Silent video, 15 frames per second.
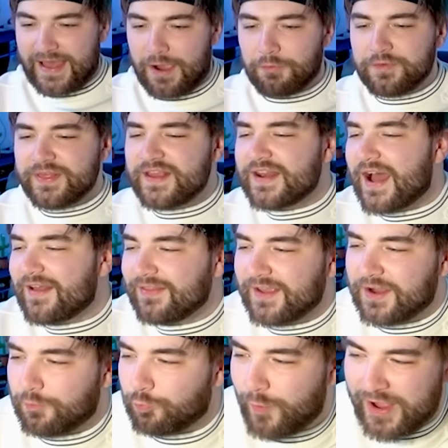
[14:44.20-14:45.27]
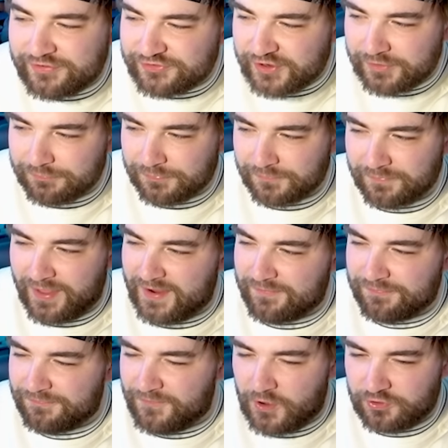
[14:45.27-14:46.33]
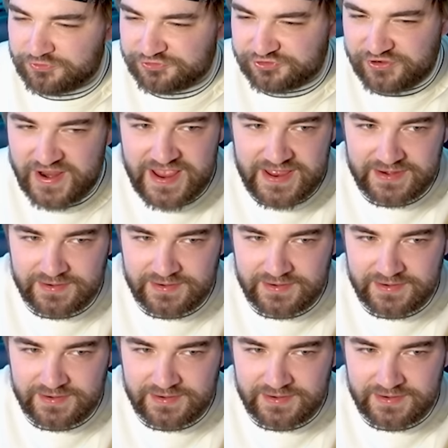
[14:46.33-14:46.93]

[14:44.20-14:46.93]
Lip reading: How are they not, like, arrested for, like, false shit?